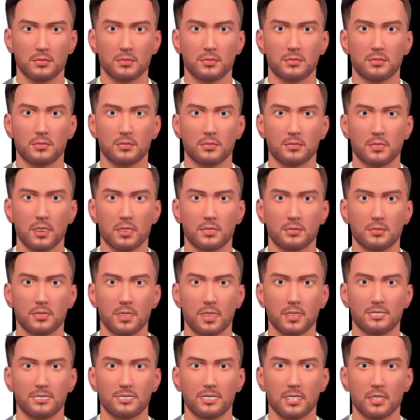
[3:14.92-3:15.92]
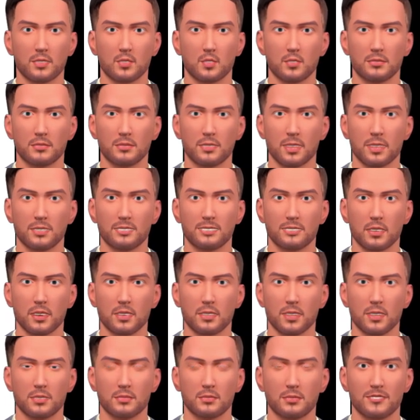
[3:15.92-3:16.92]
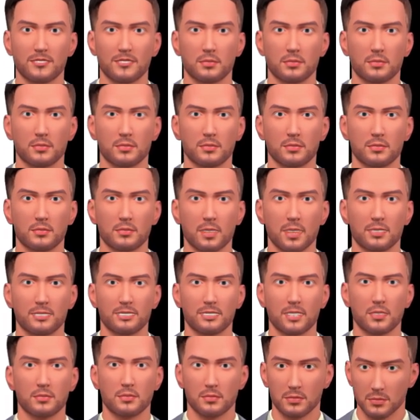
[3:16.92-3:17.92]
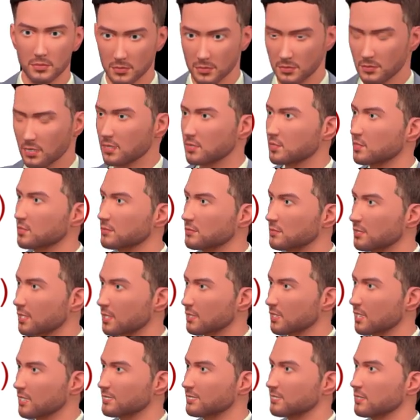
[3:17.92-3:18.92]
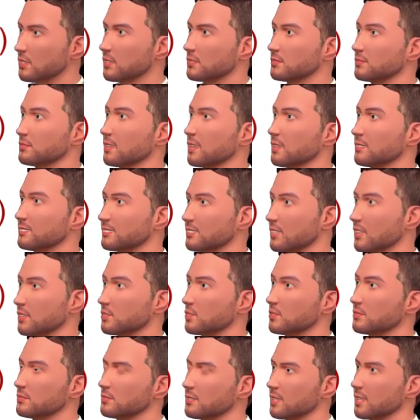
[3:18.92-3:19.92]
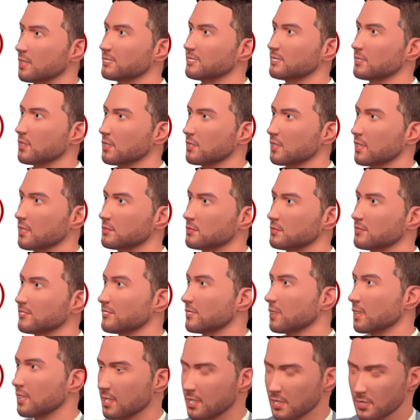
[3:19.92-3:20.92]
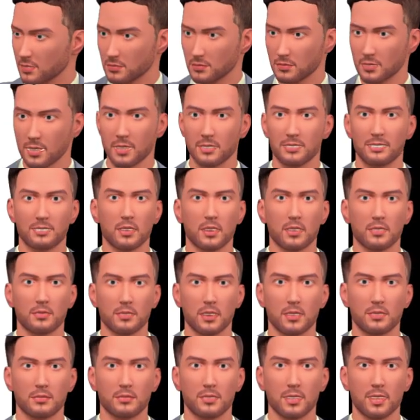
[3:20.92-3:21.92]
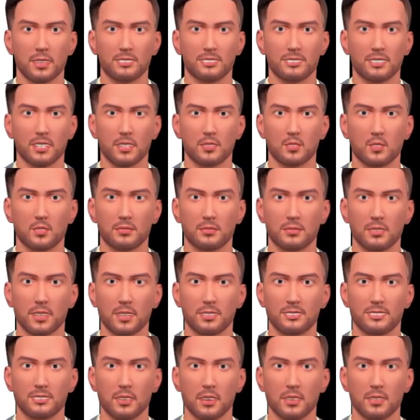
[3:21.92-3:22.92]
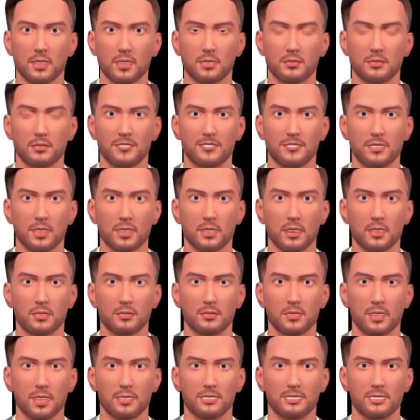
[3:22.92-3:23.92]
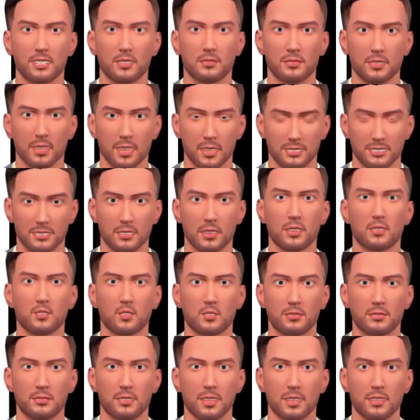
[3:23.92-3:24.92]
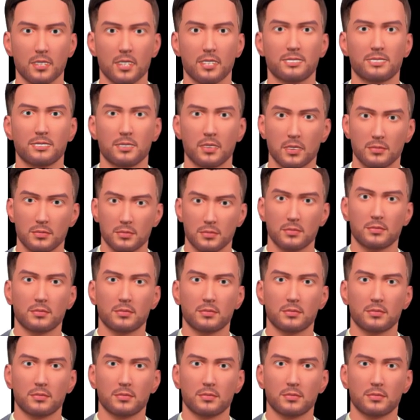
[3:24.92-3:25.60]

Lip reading: Here are some challenges and considerations. High risk. SIFs often involve high risks compared to traditional investments due to their specialized nature and focus on specific sectors or strategies.